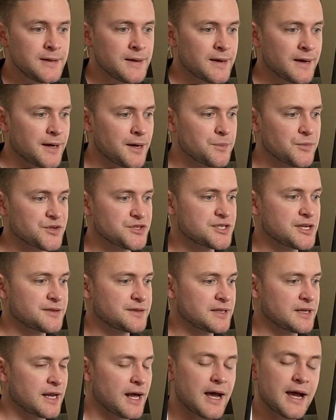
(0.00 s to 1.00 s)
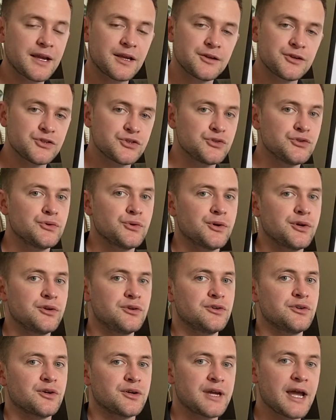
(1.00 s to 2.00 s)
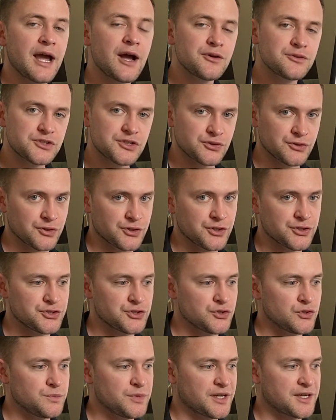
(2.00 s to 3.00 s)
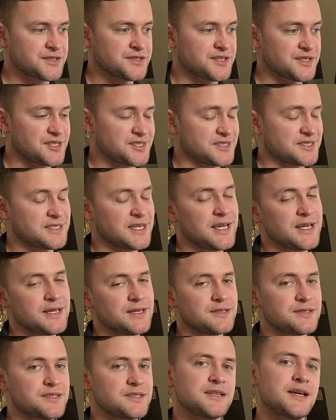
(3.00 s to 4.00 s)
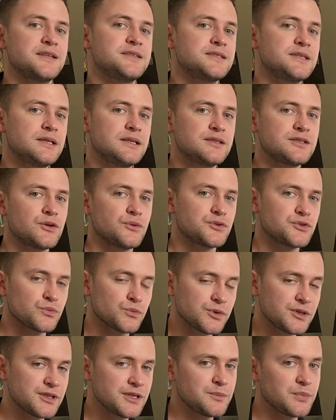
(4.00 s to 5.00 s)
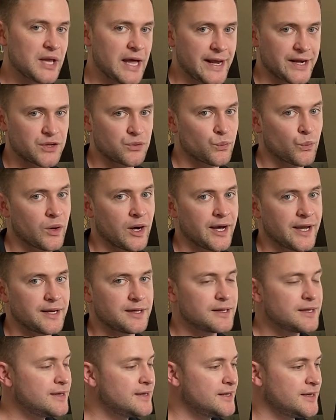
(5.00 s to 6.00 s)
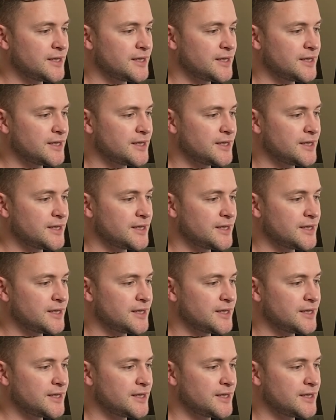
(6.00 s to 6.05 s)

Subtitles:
There's nothing I could do or your counselor could do because the state sets it. So it's really black and white.